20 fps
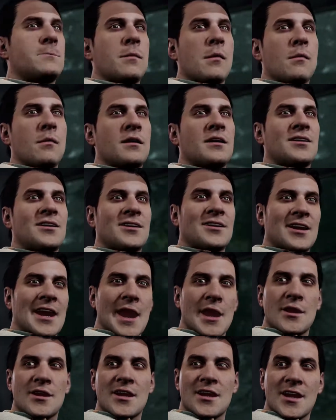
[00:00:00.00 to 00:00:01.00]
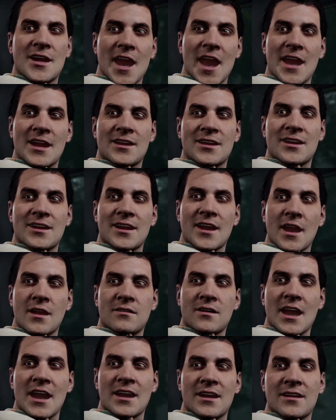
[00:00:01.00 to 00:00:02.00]
people weren't scared of Gandhi, all
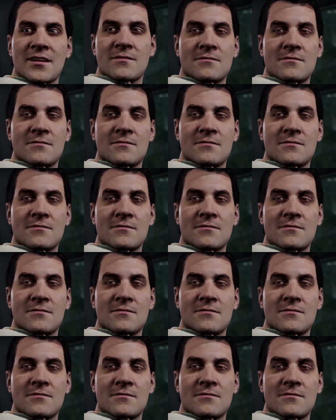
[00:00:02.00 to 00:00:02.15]
right?